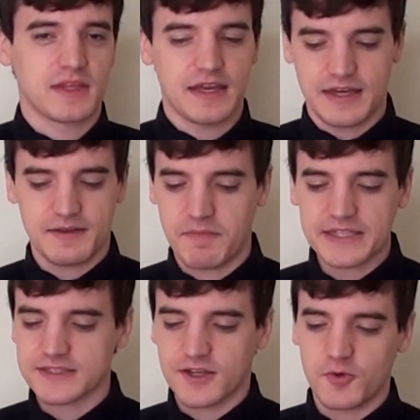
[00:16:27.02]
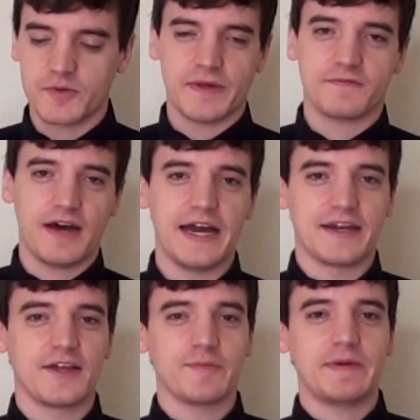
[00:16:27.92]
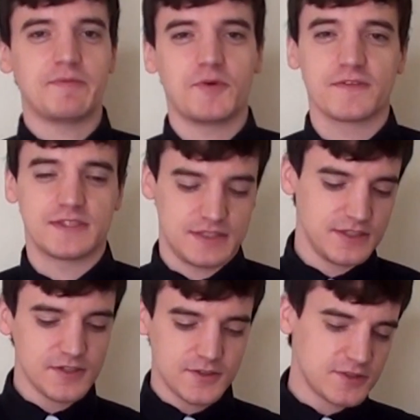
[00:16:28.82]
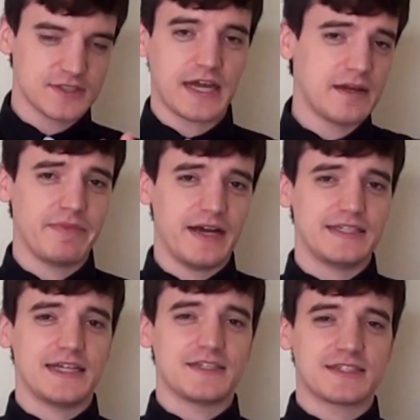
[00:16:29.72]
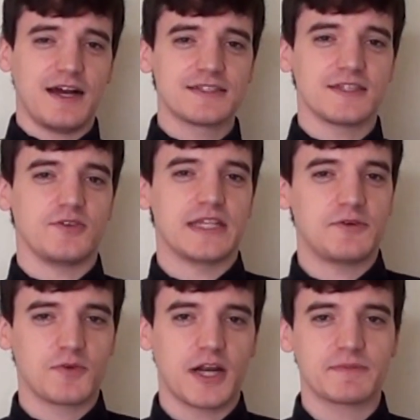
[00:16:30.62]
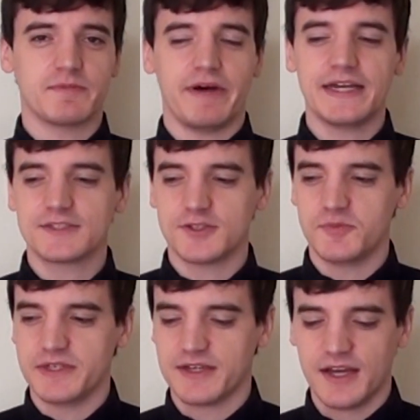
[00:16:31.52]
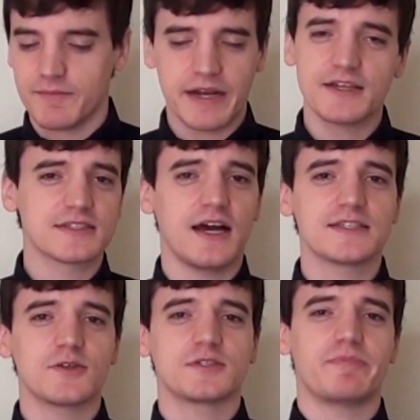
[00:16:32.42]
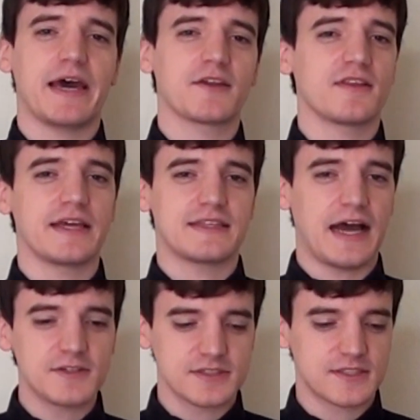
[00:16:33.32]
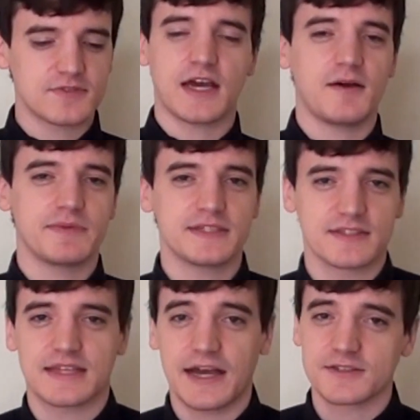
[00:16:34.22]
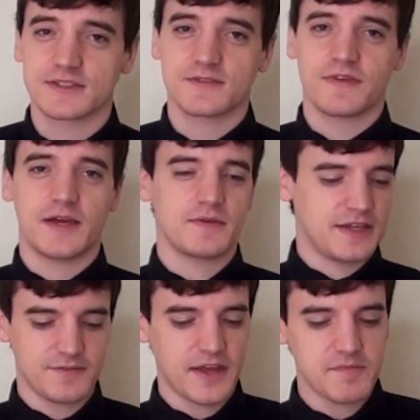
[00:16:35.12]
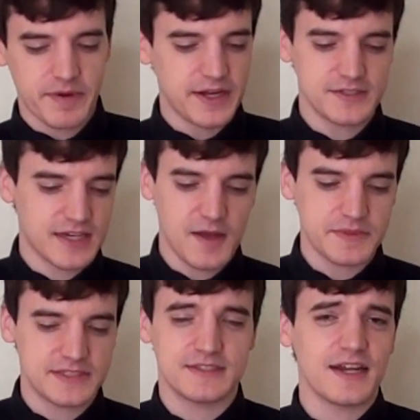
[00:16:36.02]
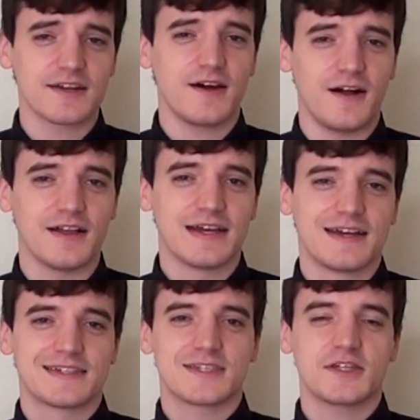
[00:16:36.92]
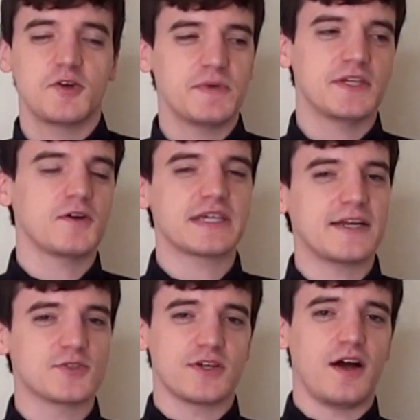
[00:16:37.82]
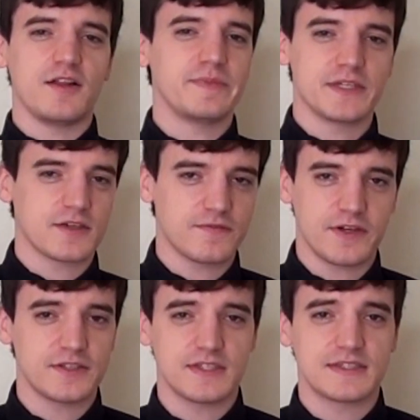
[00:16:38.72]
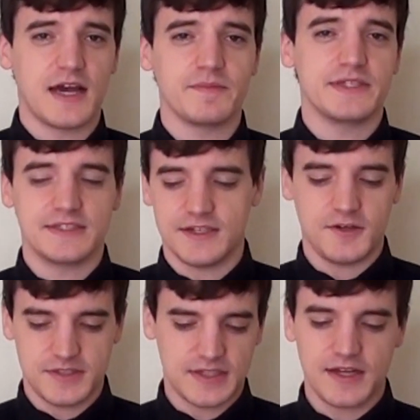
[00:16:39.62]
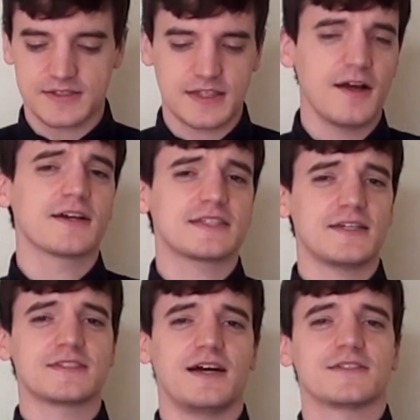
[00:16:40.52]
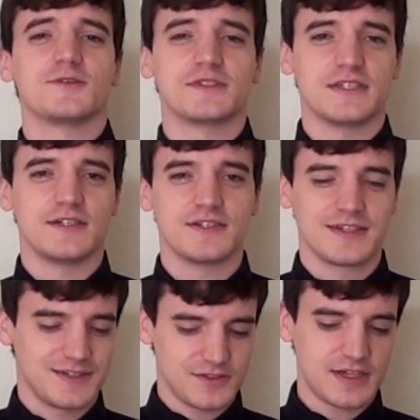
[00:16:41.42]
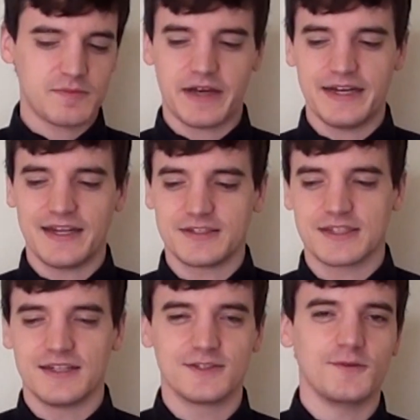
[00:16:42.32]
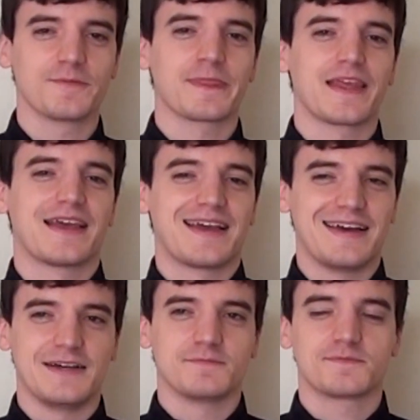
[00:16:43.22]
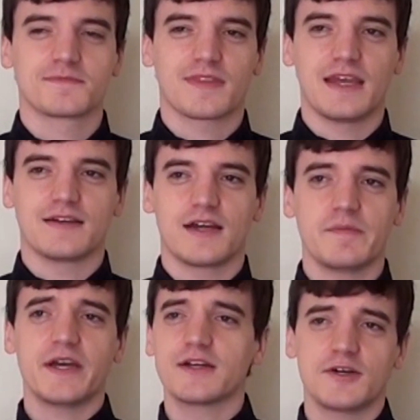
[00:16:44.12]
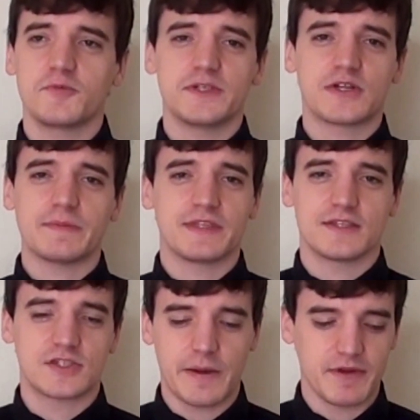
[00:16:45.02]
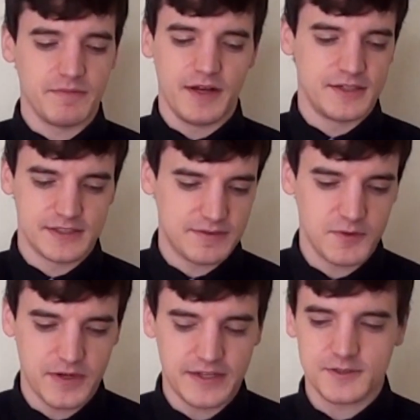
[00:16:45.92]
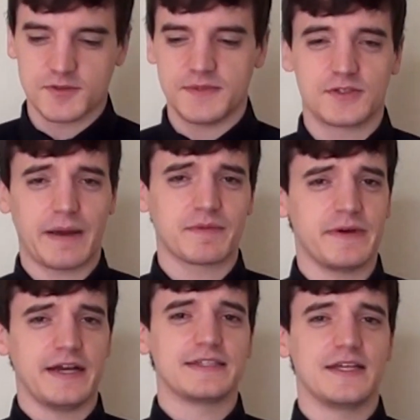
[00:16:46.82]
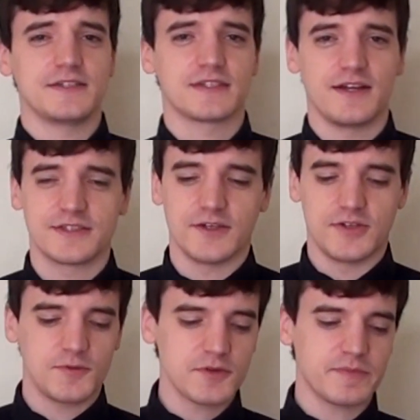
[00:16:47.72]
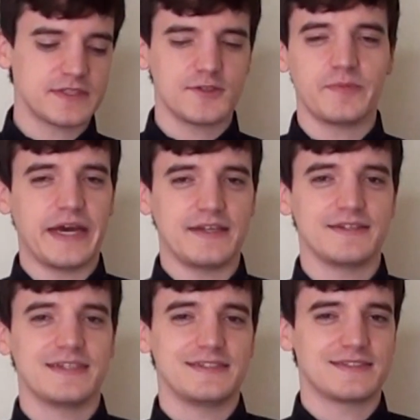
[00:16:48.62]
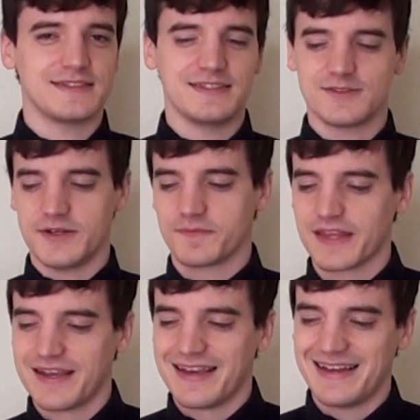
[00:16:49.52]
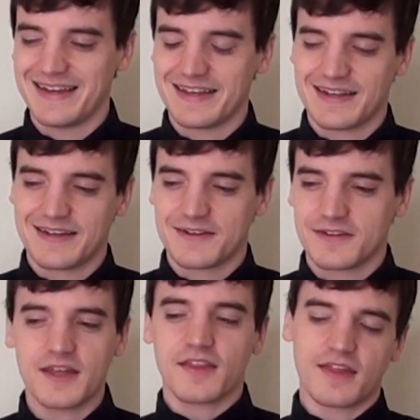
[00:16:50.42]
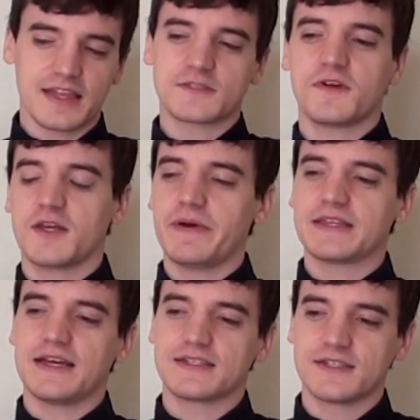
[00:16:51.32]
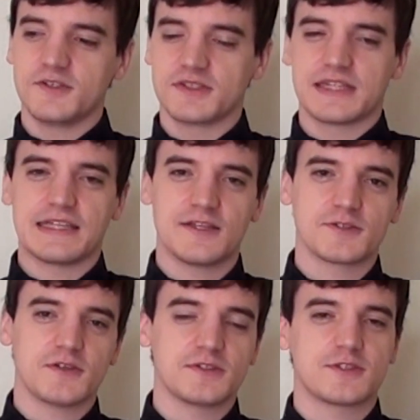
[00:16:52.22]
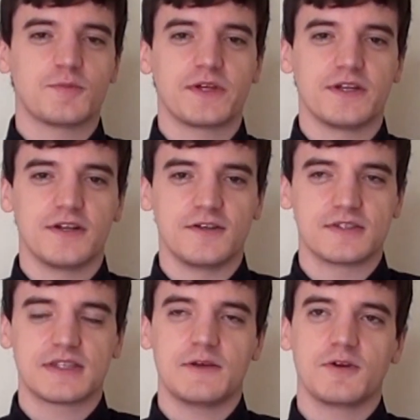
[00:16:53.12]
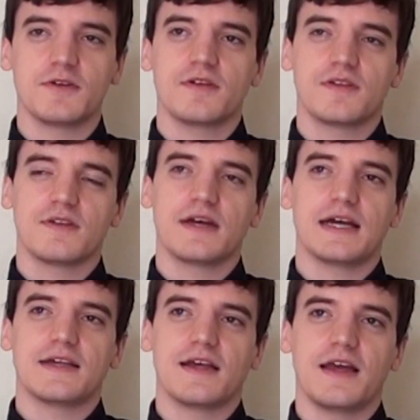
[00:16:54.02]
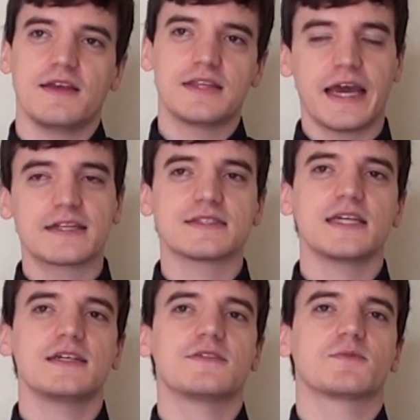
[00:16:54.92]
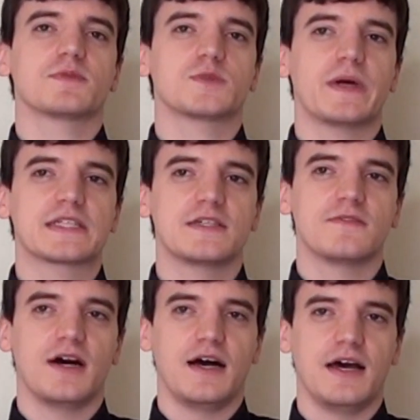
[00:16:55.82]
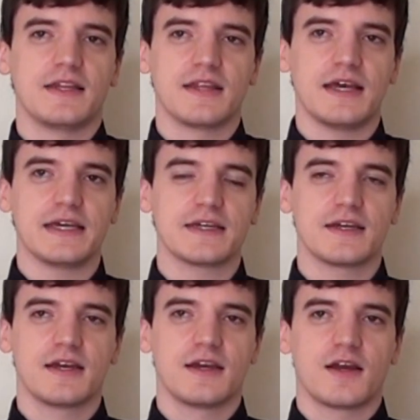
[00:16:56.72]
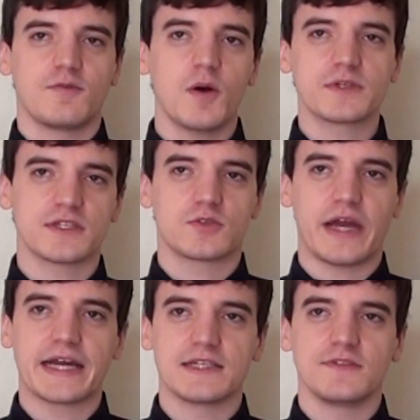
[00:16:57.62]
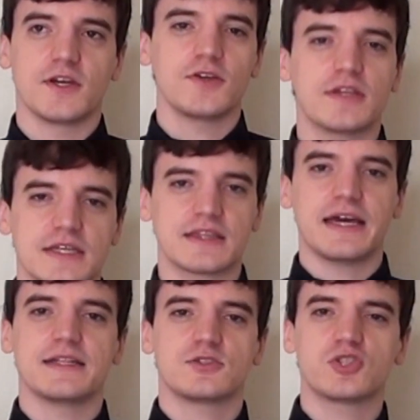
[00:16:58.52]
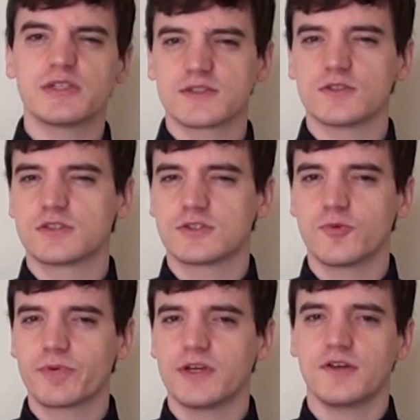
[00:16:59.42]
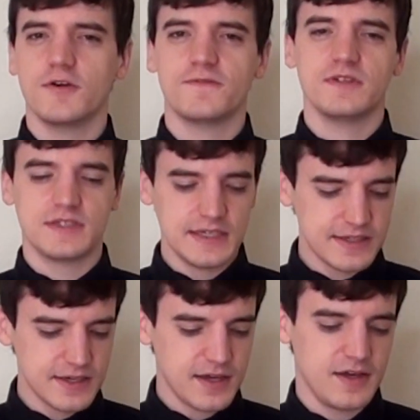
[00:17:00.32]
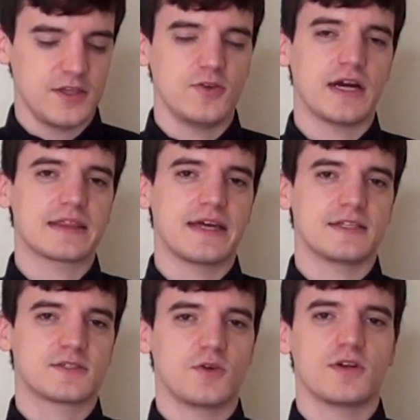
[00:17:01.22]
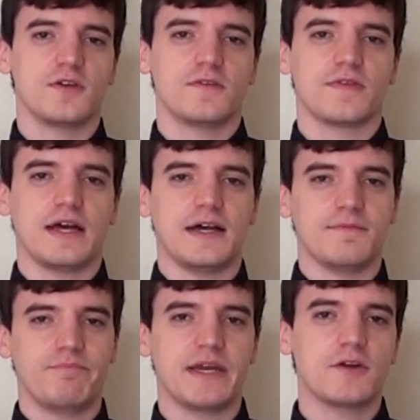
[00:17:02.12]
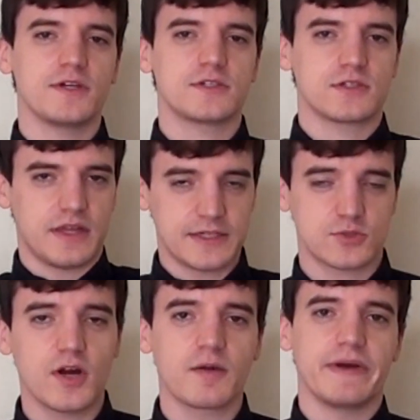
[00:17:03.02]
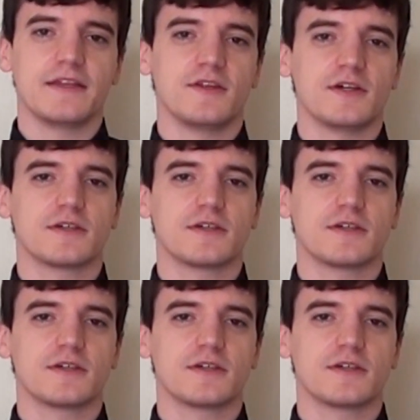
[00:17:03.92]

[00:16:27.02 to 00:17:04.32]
Mexico would have been fine. All the people would have just, you know, you just hide behind El Santo and they would run up to bite you. But El Santo has battled like thousands of zombies and thousands of vampire zombies. He's done it all. So there would be no danger at all of being converted to zombies, you know, as long as El Santo is there. Just hide behind El Santo. Yeah, America would be trapped in the shopping malls. Everyone else would be trapped behind El Santo, and it wouldn't be too bad. He's great. The other thing that's funny about that too is that those old superheroes, they had a slightly different perspective on like what was attractive. You know, you didn't get that chiseled superhero physique. You got that sort of bearish like strongman look.